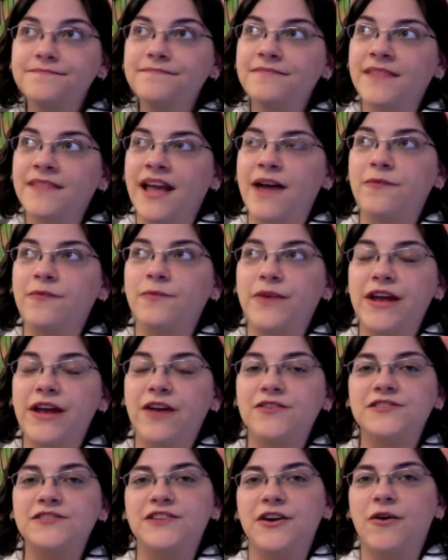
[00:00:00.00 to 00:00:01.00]
And we
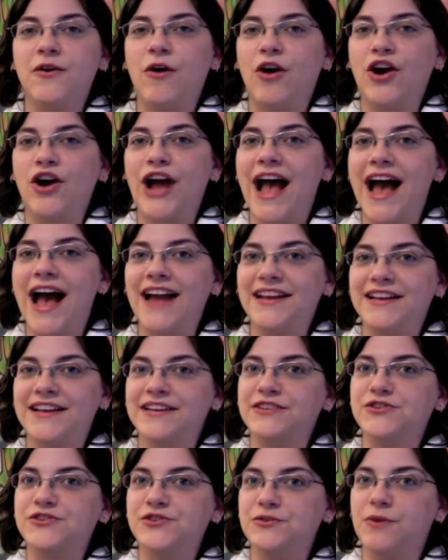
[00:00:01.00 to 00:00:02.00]
also are
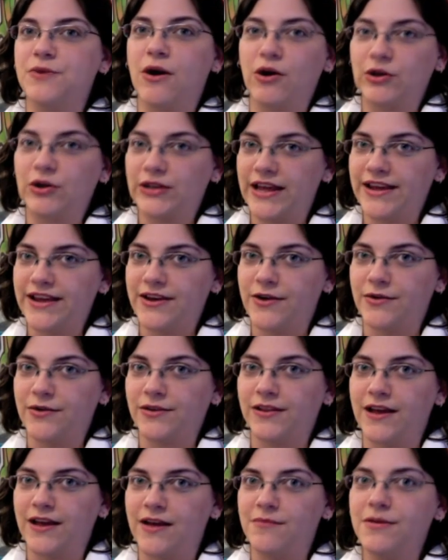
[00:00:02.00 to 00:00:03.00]
adding to our Lego
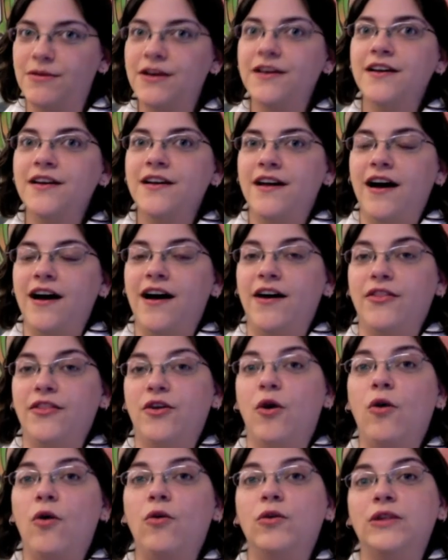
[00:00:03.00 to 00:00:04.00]
club the
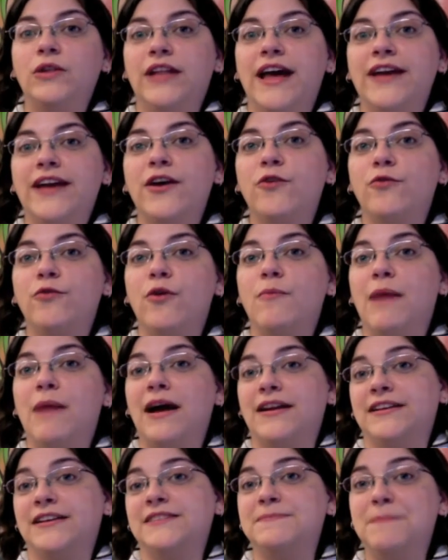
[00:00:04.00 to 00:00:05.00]
whole Lego
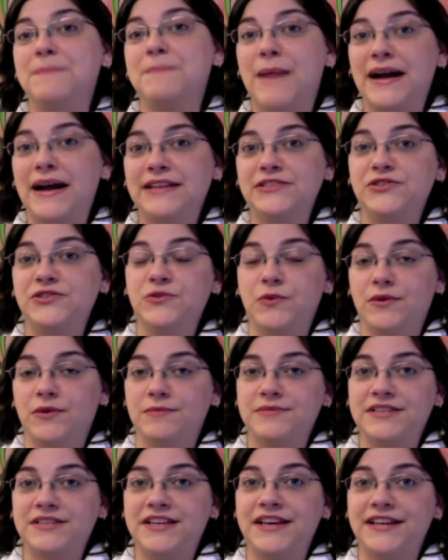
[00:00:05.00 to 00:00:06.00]
Robotics
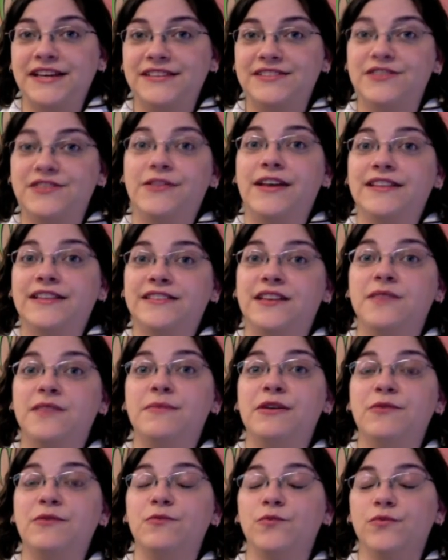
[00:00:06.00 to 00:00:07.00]
Mindstorms kit. So that's going to
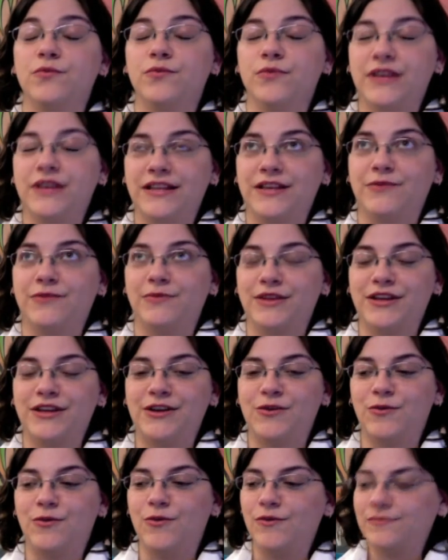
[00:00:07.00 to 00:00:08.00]
be really, really
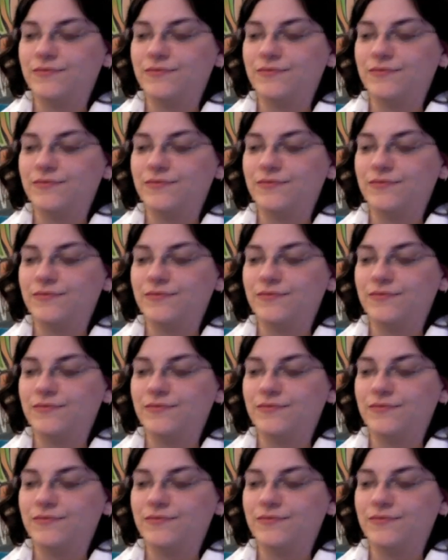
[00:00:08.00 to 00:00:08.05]
cool.